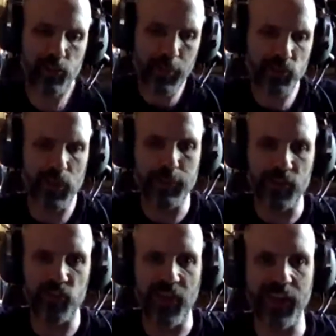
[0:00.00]
basically
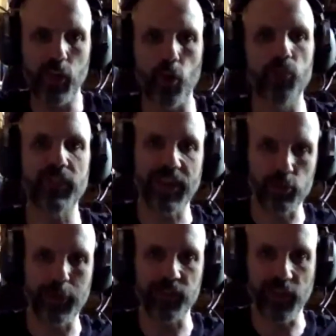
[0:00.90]
about setting goals and
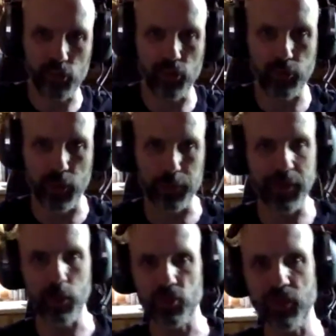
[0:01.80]
expectations for your
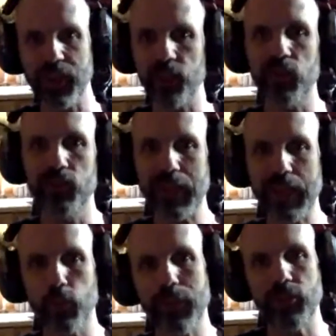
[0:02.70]
players, I guess, is
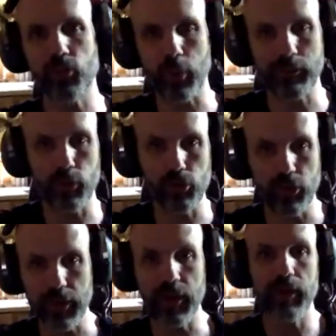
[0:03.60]
the really short
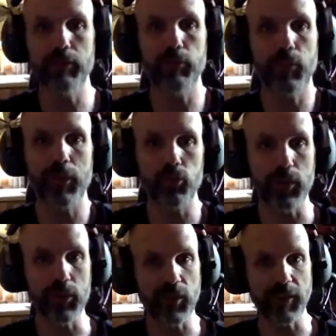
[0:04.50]
version of what I was
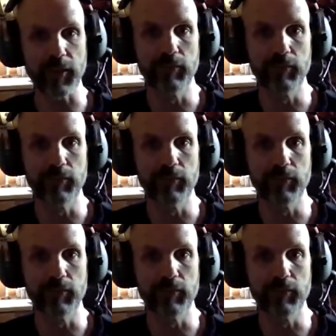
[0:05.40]
trying to say there.